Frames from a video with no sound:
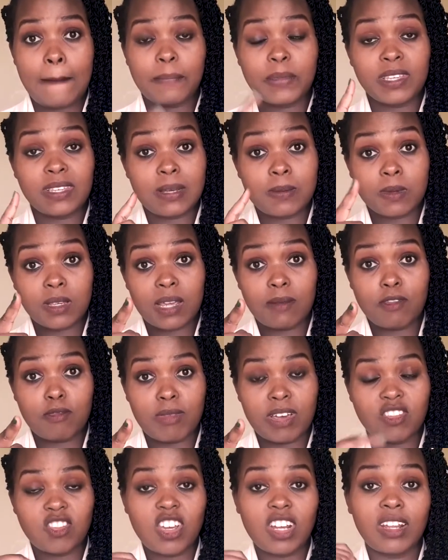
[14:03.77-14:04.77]
Subscribe to my
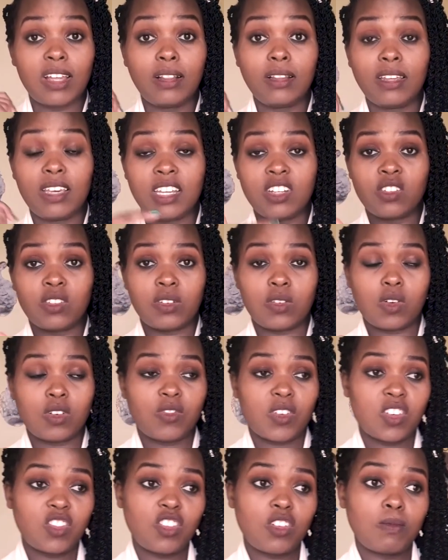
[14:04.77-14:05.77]
channel, hit on the
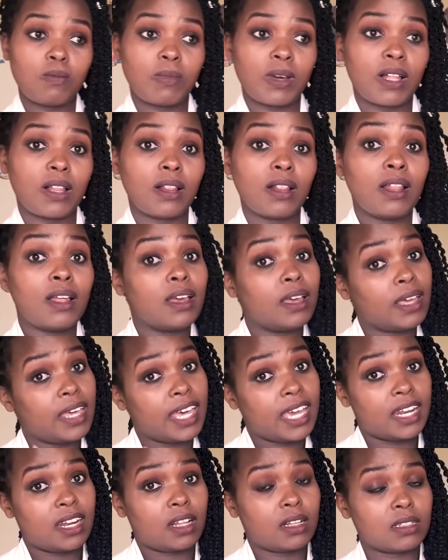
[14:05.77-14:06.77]
notification bell,
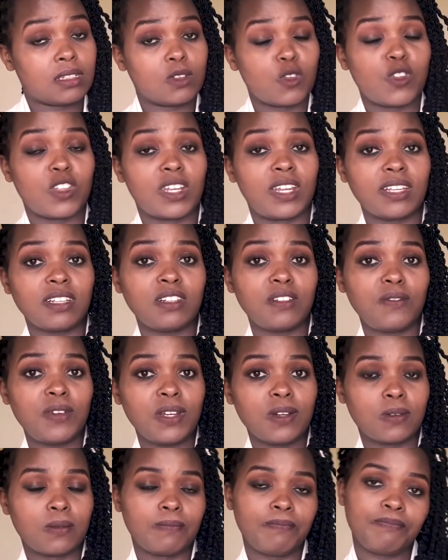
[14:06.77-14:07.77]
and I'll see you in the next
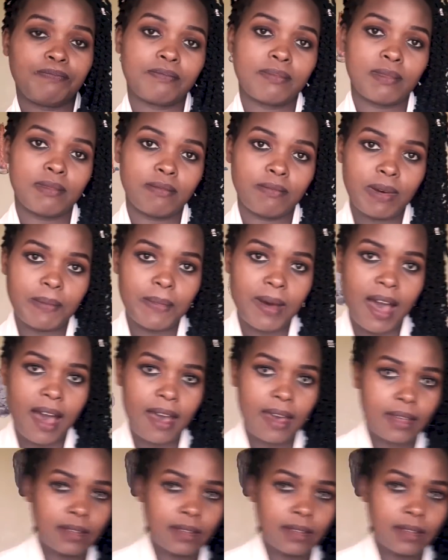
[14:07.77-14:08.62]
video. Bye bye.